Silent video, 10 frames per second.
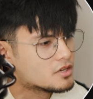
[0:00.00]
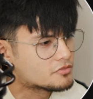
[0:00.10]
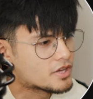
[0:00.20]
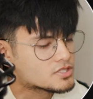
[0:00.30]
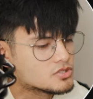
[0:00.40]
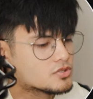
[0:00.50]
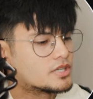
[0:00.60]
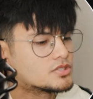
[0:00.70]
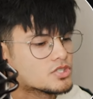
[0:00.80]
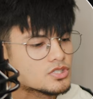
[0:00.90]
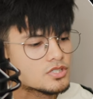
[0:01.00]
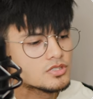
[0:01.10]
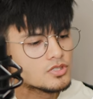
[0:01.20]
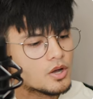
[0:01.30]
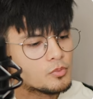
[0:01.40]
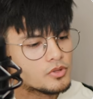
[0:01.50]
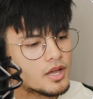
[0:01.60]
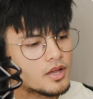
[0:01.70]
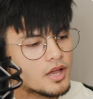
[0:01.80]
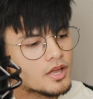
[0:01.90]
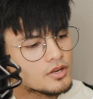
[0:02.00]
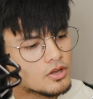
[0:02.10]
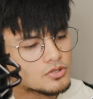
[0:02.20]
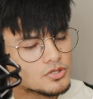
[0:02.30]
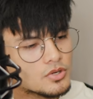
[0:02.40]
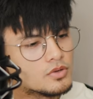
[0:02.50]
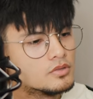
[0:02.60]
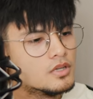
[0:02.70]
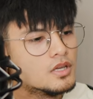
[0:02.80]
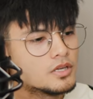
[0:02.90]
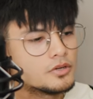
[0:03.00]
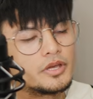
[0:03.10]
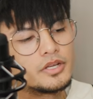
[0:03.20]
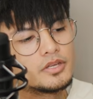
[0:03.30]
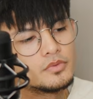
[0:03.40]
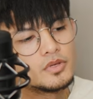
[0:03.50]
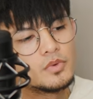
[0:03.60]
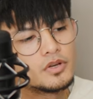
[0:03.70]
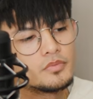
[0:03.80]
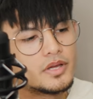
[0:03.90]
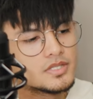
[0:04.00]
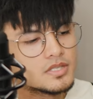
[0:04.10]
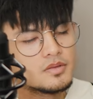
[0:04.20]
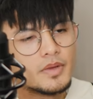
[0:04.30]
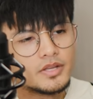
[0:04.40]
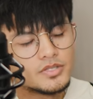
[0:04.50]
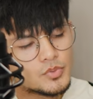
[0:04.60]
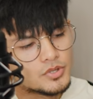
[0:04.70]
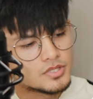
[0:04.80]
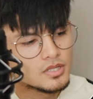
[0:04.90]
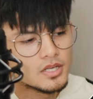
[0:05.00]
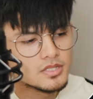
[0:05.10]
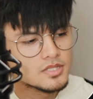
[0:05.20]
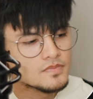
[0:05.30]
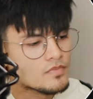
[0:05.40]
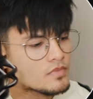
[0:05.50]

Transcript: effects and transitions to help with that and also grade it with one of my cinematic sports LUTs.